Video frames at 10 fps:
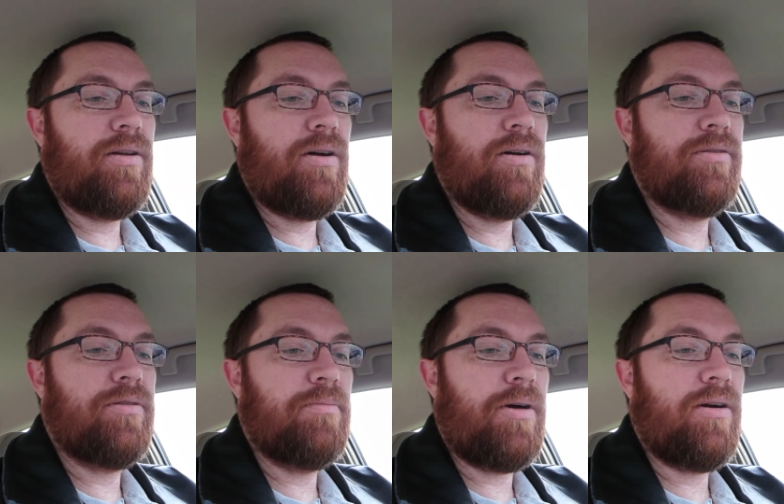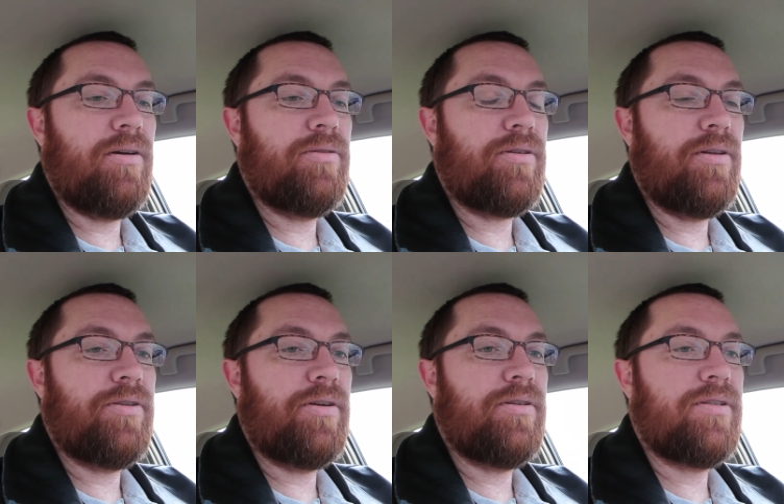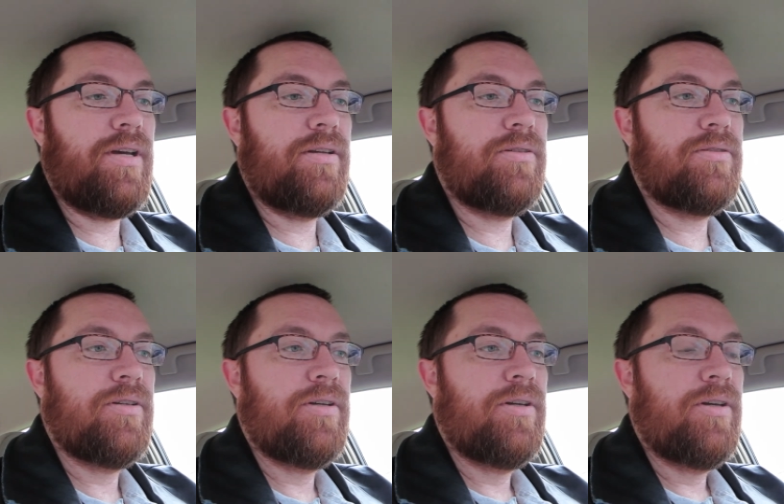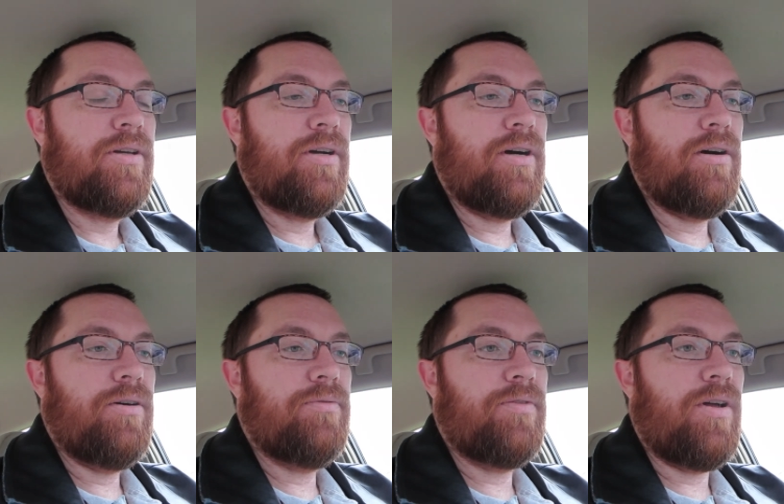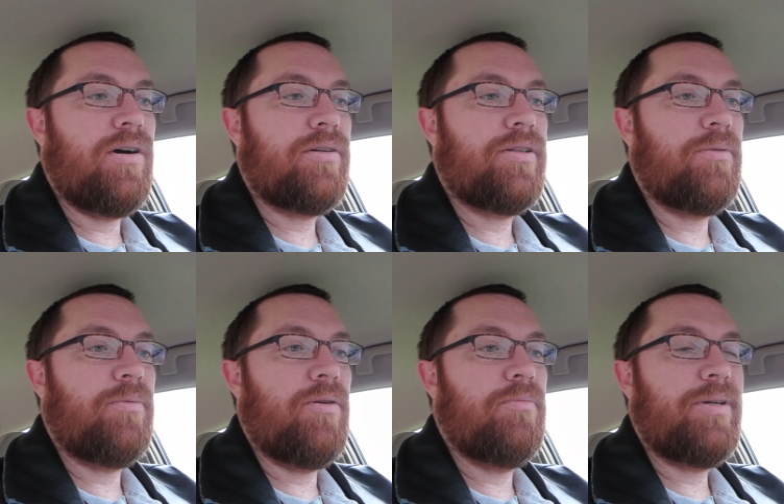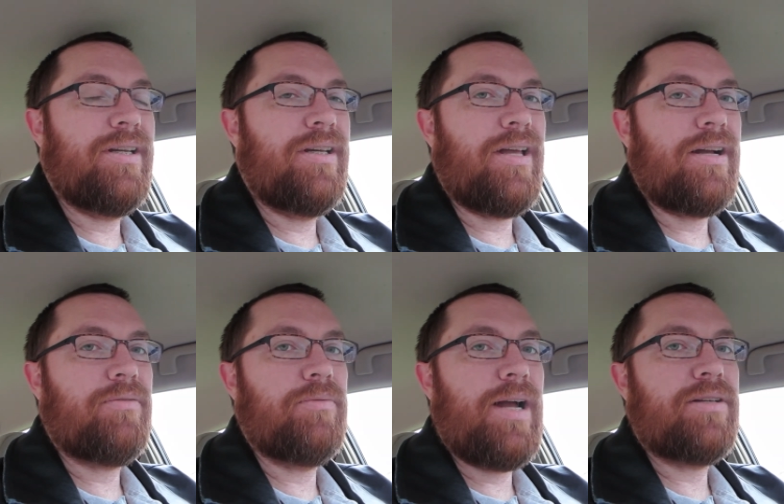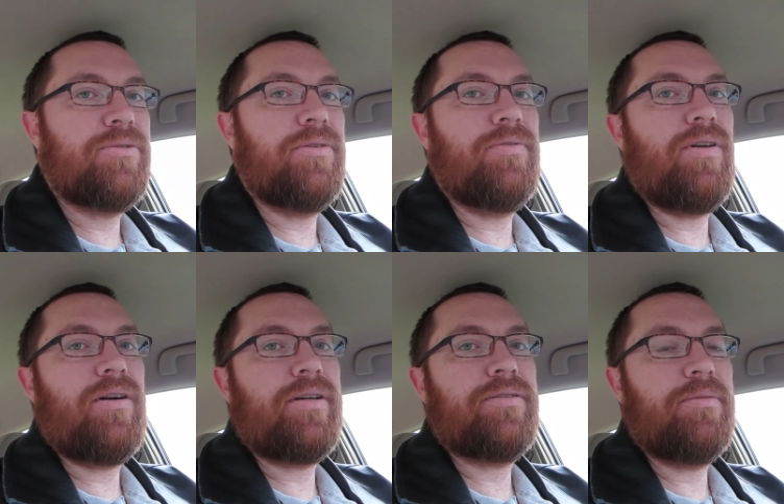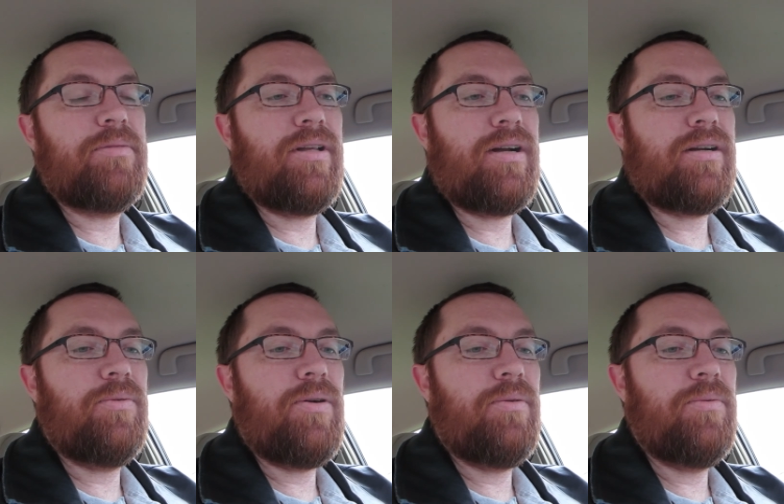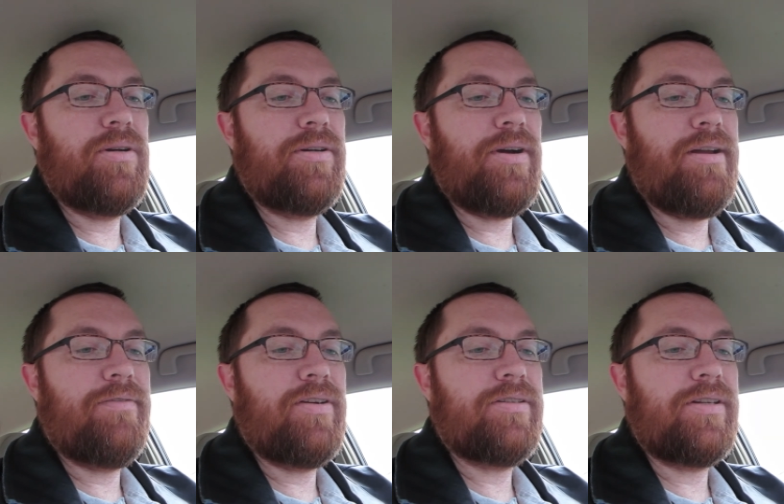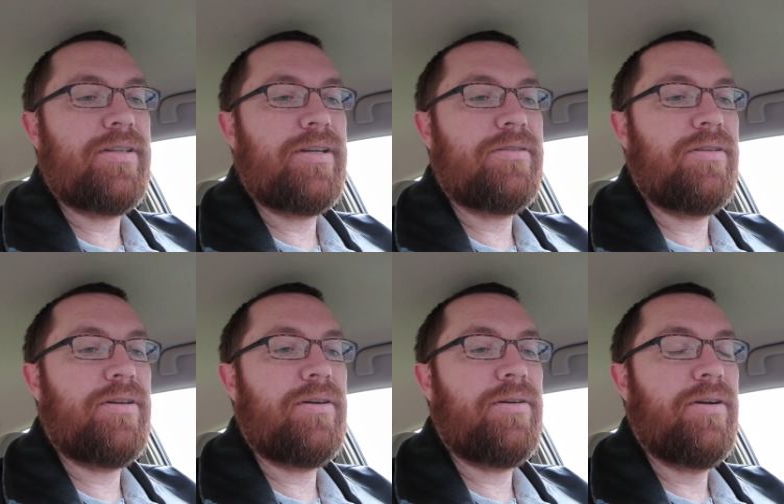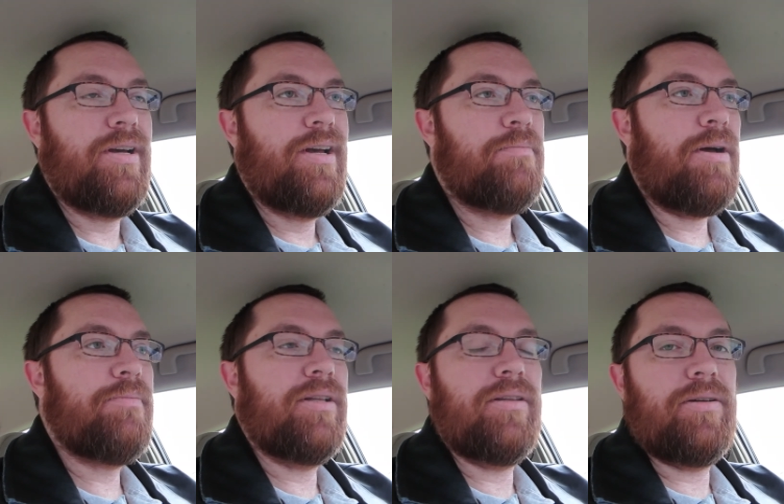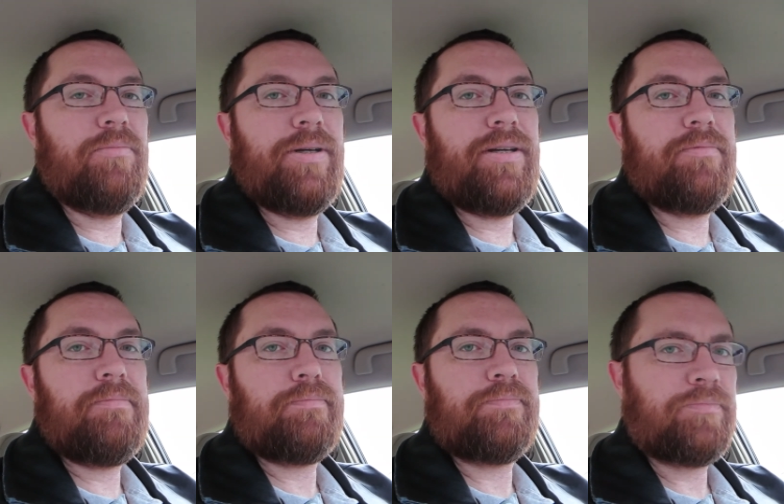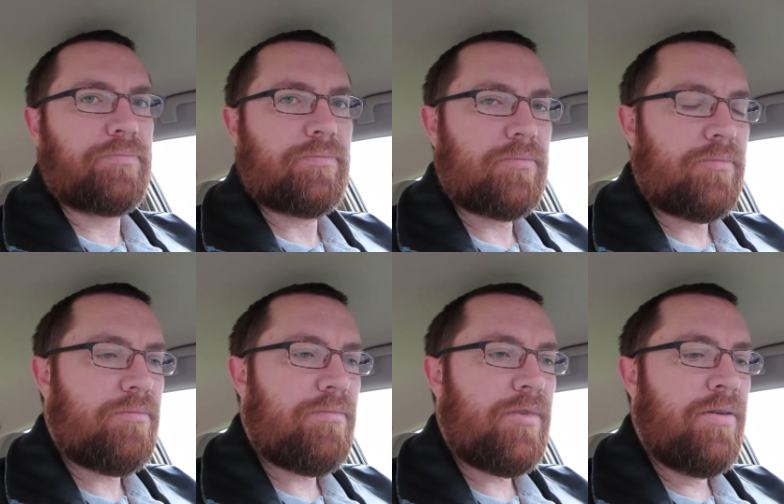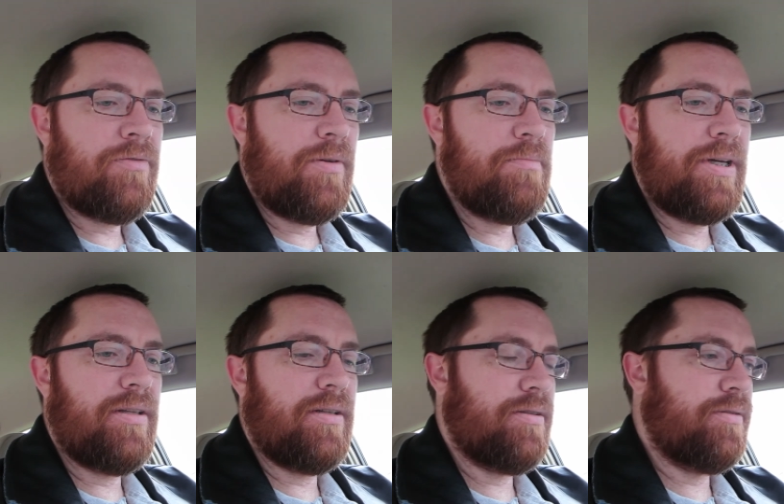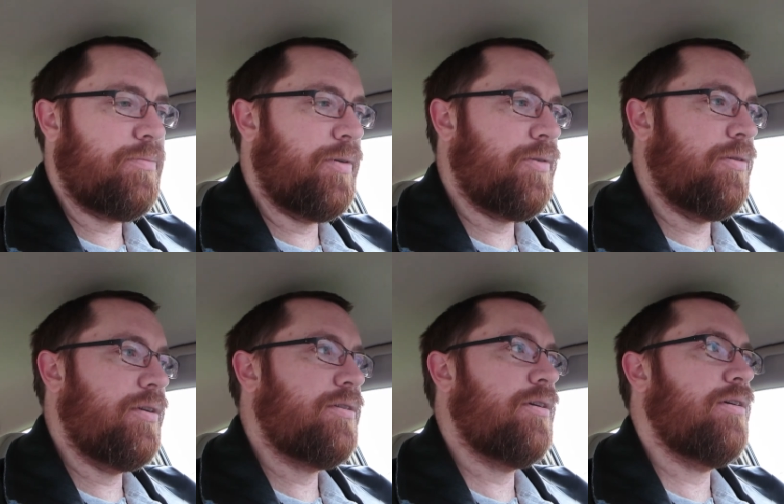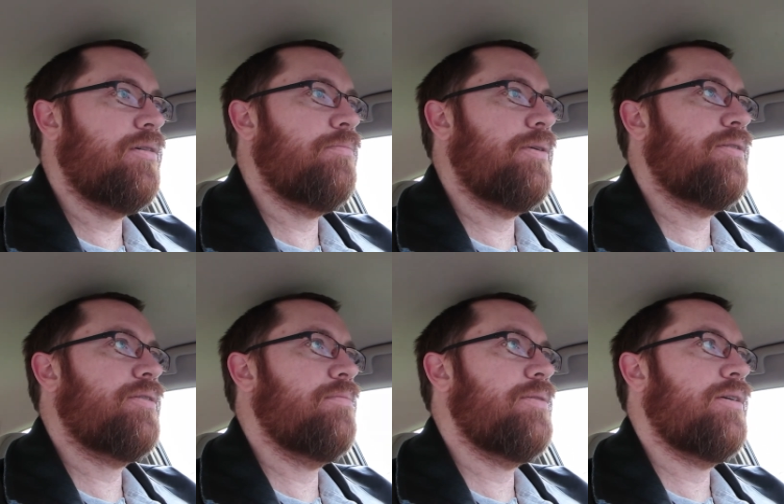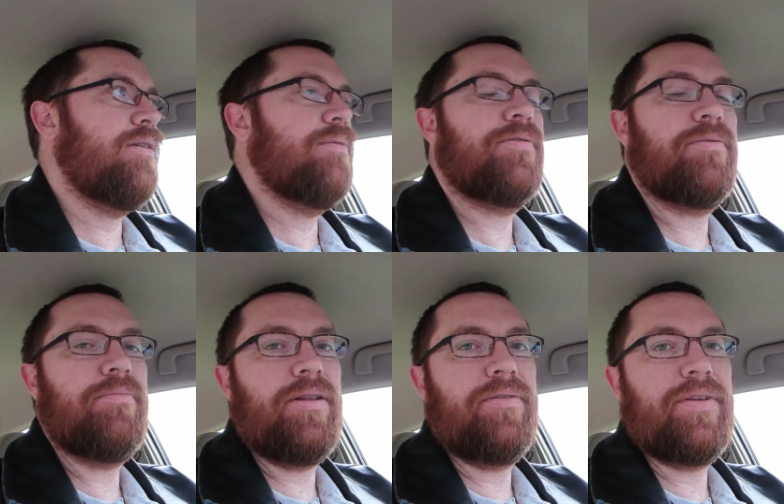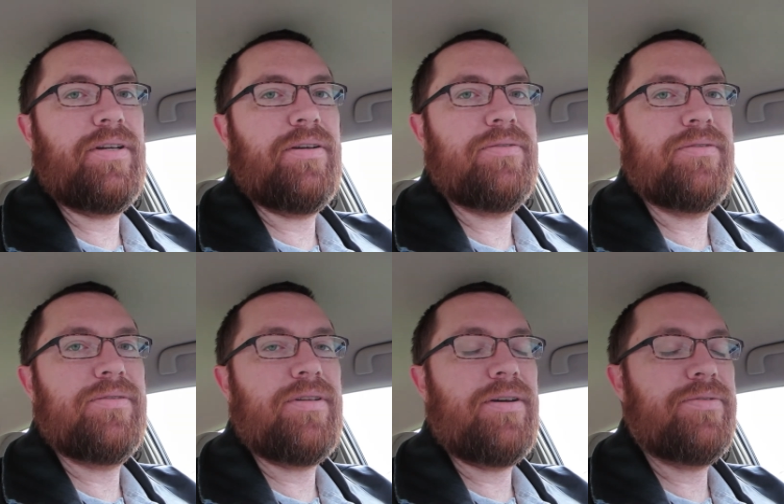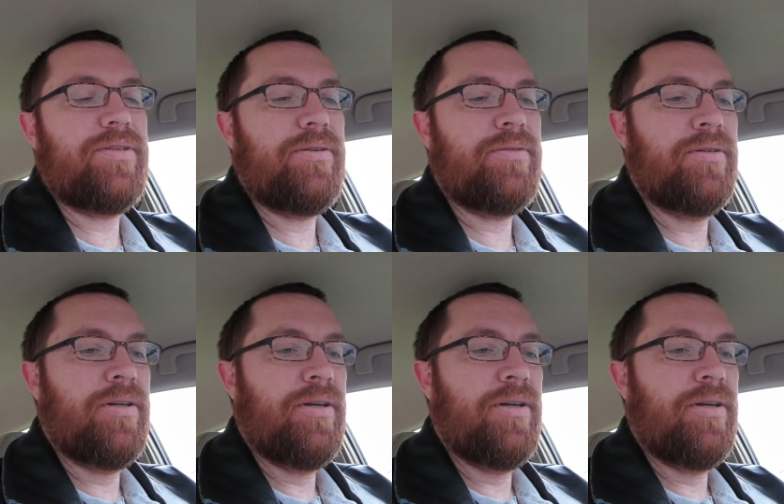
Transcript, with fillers: on tomorrow's, on Thursday's uh, vlog, there won't be any like actual vlog. It's going to be like a, a one year anniversary thing. So there might be a little bit from me that's recorded current, but it's going to be clips from other videos and stuff. So